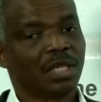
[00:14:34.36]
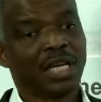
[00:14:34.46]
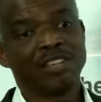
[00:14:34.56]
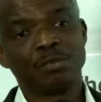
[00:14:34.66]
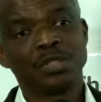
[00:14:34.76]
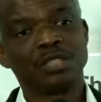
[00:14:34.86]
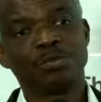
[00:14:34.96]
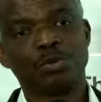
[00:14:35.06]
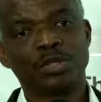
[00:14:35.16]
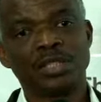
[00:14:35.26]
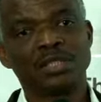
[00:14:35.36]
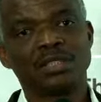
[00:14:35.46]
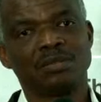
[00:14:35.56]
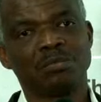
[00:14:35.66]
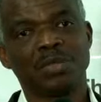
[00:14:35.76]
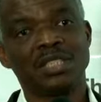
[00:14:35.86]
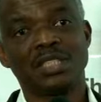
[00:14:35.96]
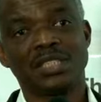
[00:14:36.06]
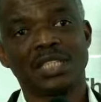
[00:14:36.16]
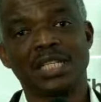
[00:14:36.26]
I've made the point
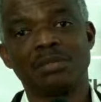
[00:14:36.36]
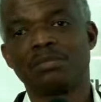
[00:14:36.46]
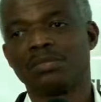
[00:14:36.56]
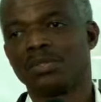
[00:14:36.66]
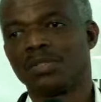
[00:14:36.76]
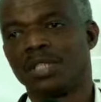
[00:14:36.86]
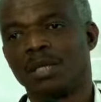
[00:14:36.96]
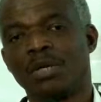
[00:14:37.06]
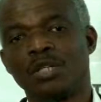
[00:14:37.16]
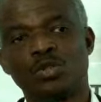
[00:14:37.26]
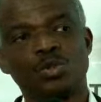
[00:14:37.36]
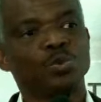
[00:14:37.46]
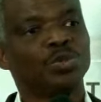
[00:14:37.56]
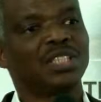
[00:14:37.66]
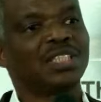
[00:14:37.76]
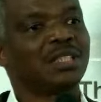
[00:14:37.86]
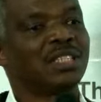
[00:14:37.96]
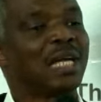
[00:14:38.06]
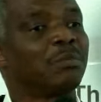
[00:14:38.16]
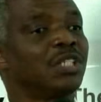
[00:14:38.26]
many a time about two key
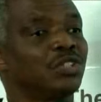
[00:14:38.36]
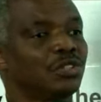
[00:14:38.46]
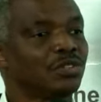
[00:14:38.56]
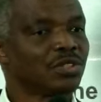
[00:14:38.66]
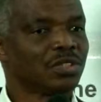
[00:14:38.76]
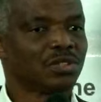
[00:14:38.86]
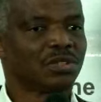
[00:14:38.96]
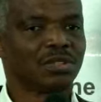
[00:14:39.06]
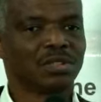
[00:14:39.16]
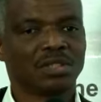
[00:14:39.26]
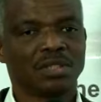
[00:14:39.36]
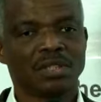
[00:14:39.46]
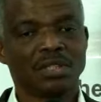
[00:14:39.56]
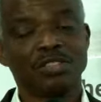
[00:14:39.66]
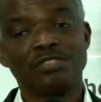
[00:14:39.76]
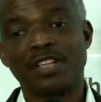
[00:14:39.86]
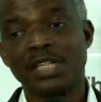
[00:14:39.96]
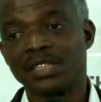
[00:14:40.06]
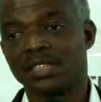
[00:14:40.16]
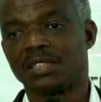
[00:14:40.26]
dimensions. The
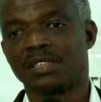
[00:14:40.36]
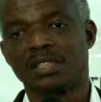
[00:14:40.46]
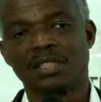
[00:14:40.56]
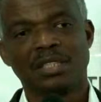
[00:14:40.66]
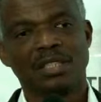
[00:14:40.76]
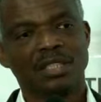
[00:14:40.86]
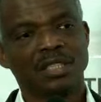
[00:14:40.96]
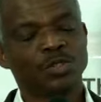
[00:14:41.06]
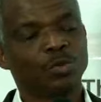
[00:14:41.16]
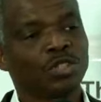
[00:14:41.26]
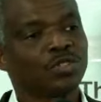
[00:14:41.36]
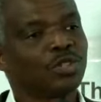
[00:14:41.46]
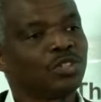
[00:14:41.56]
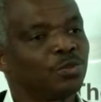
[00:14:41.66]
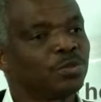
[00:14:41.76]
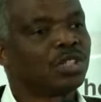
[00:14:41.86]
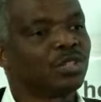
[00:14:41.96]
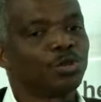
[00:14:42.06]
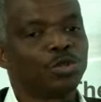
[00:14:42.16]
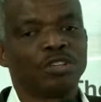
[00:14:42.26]
first is what's going to be
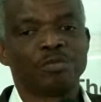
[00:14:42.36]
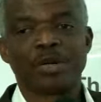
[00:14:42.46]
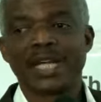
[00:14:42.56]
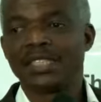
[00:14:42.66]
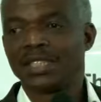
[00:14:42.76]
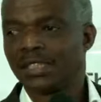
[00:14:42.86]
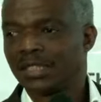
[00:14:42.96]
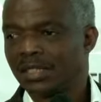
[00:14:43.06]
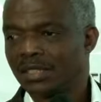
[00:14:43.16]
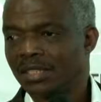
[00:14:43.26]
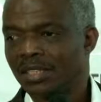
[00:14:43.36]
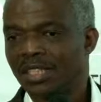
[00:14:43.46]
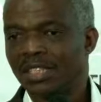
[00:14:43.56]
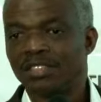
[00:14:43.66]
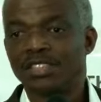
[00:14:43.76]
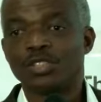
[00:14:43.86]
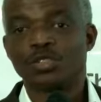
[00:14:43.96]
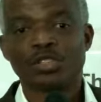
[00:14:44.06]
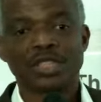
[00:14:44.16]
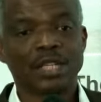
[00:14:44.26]
the role of prices in
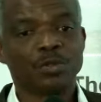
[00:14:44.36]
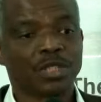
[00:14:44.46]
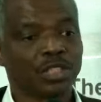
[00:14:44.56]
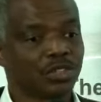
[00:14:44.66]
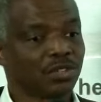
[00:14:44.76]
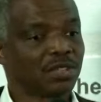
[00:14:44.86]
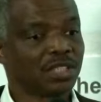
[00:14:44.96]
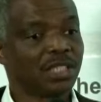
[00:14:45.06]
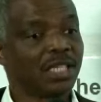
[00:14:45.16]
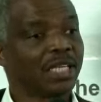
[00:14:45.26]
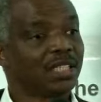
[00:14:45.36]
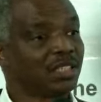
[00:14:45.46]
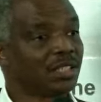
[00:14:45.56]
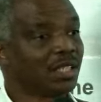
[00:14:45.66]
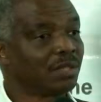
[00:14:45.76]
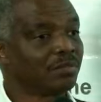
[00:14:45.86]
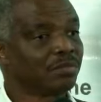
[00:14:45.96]
resource allocation in Nigeria.